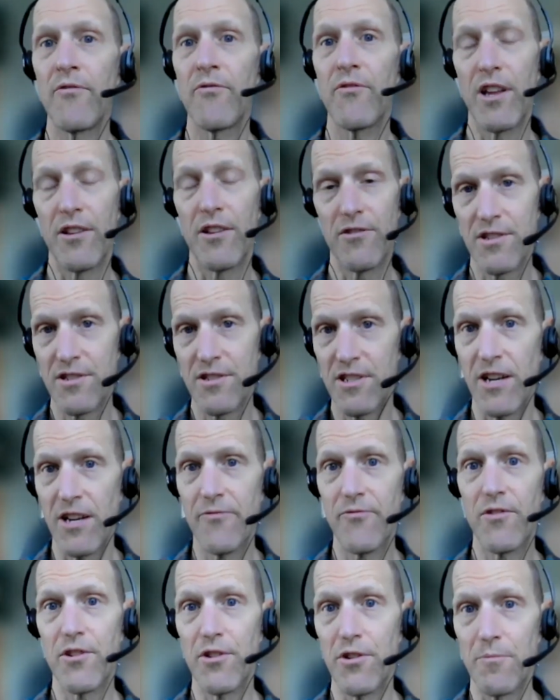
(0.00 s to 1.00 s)
that the
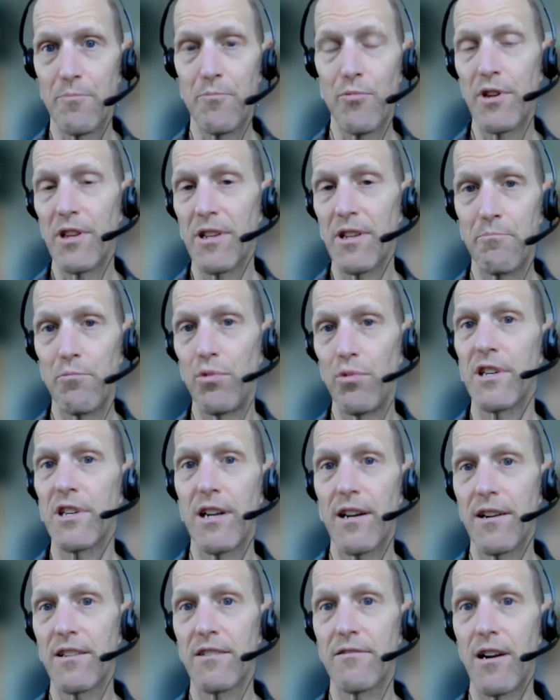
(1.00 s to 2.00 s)
stuff that you're pulling
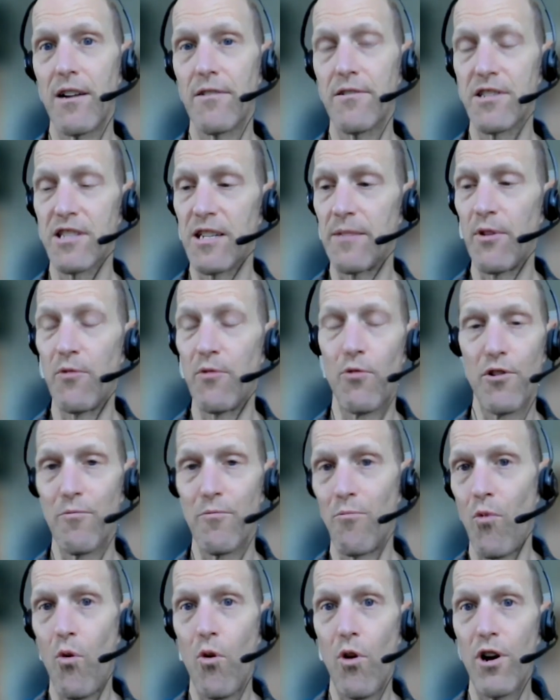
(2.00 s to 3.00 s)
out of the ground is going to be worth
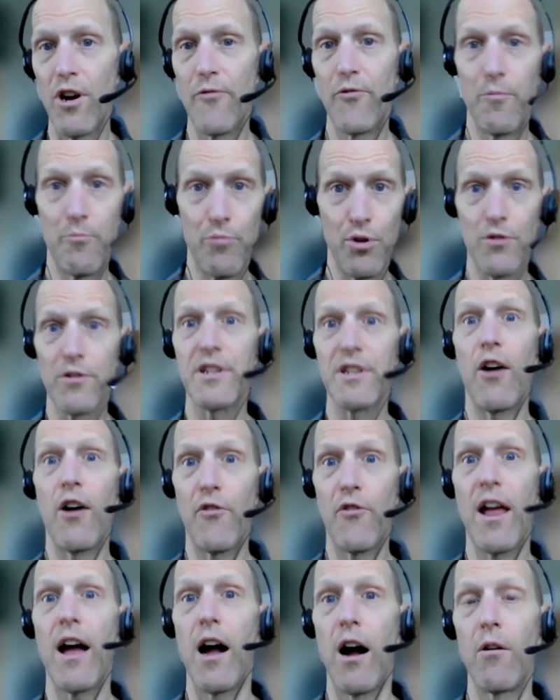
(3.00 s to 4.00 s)
more if you pull it
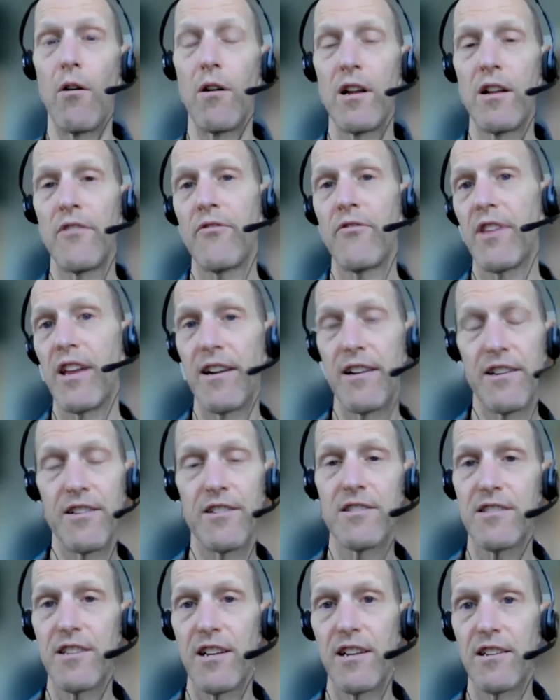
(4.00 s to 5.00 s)
out now than it
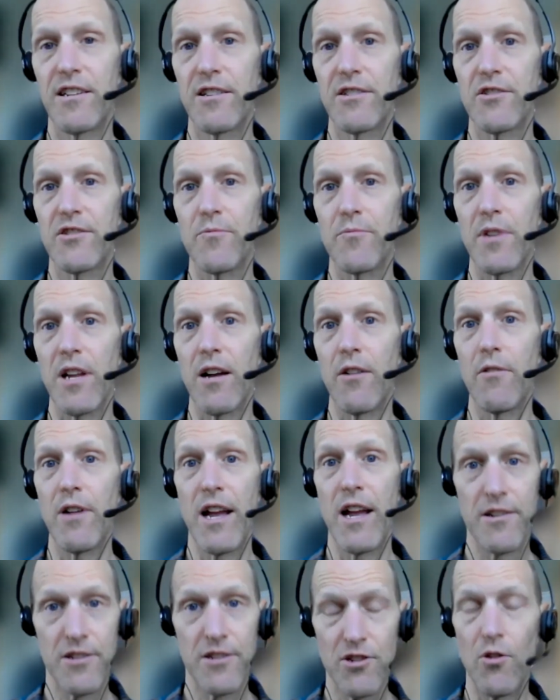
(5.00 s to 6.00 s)
is 10 years from now.
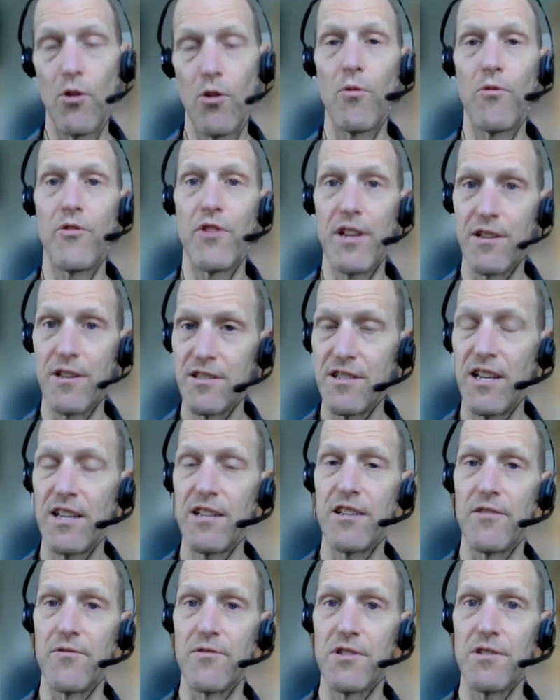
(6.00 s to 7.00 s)
And so the
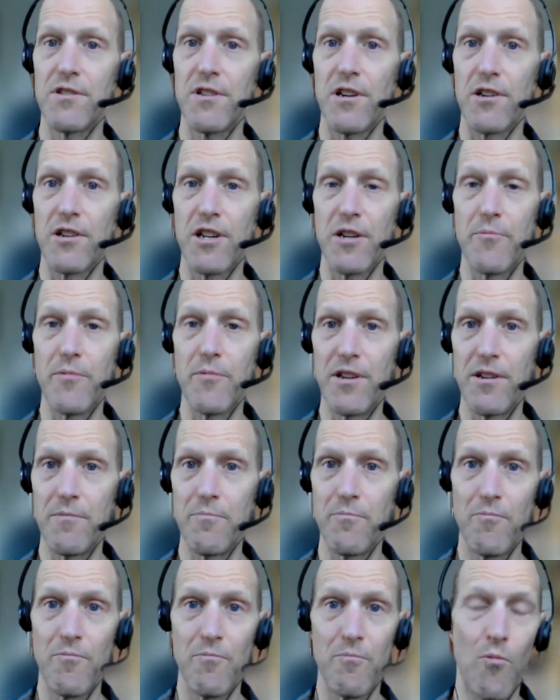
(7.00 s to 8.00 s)
incentives are going to be
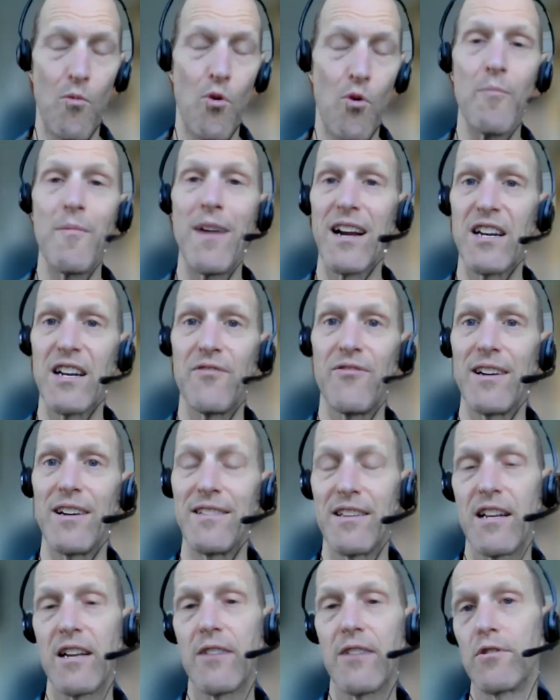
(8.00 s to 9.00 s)
more magnified
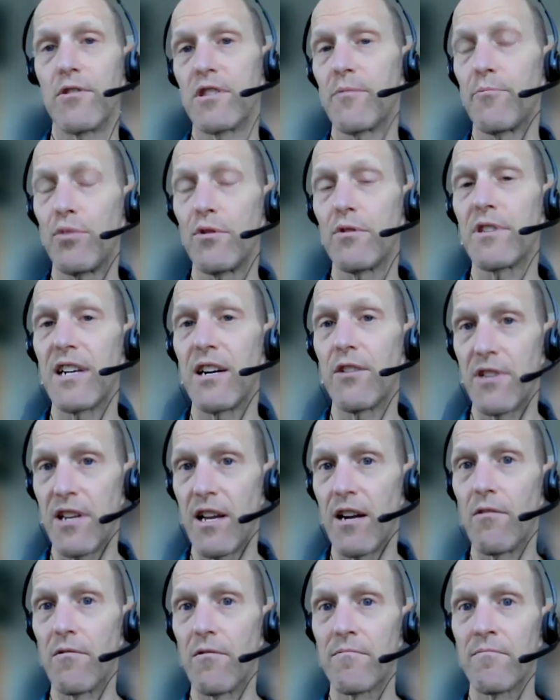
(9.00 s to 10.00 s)
than ever to pull it out
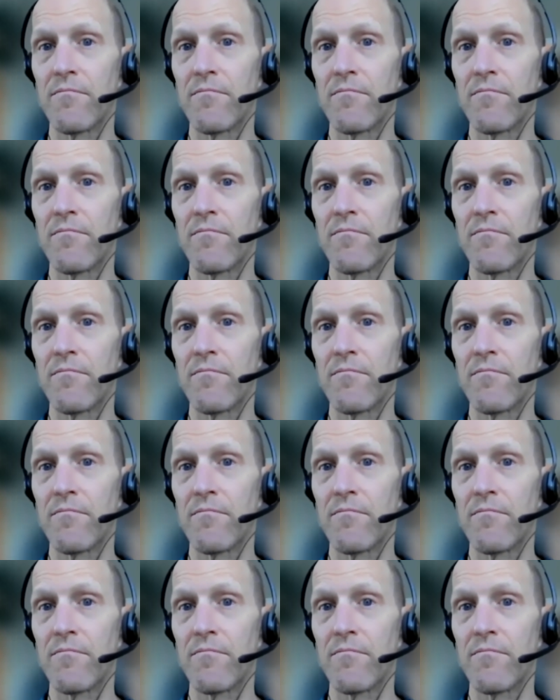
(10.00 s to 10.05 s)
now.